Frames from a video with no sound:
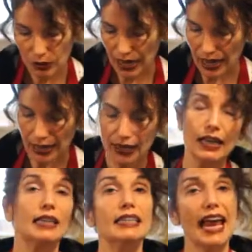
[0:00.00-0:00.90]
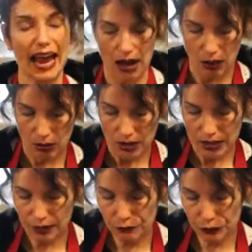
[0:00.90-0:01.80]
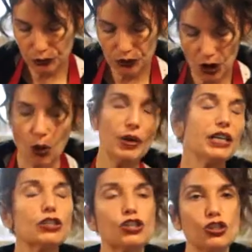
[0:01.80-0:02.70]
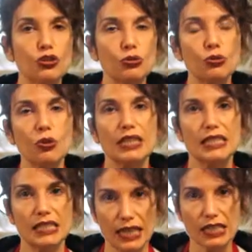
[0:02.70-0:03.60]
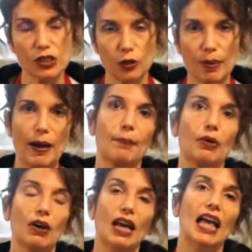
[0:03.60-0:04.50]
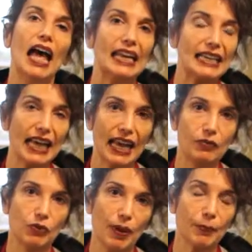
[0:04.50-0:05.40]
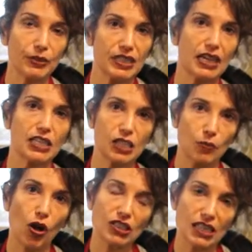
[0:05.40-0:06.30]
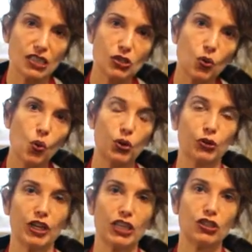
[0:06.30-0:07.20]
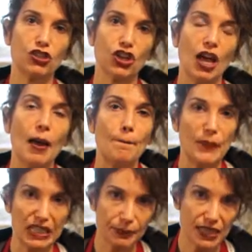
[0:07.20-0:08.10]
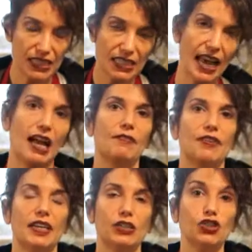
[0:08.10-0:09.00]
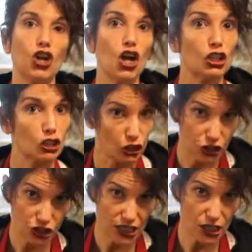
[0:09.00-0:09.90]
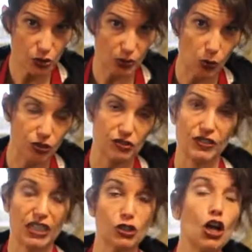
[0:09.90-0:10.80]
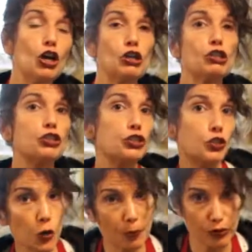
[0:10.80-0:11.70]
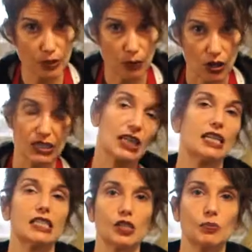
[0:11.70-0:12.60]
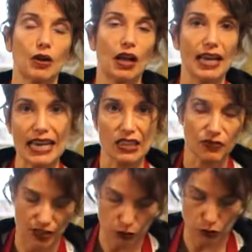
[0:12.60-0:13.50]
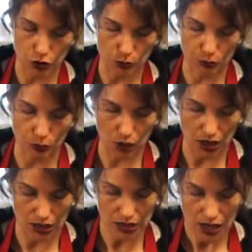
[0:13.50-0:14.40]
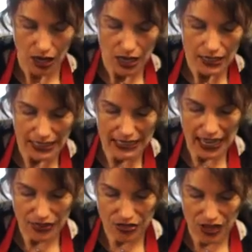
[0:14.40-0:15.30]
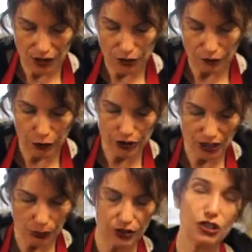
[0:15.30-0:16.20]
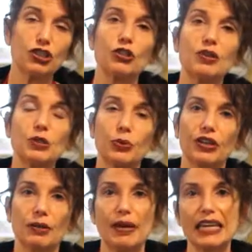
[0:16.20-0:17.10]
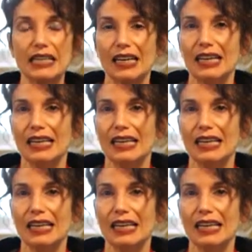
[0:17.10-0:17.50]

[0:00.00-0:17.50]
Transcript: Okay, now, if you're going to dice your pepper, and again, remember dice, small dice is 1/4 inch, medium dice is 1/2 inch, large dice is 3/4 inch, super small dice is 1/8 inch, which is Brunoise. To get there, the first thing we're gonna do is we're gonna make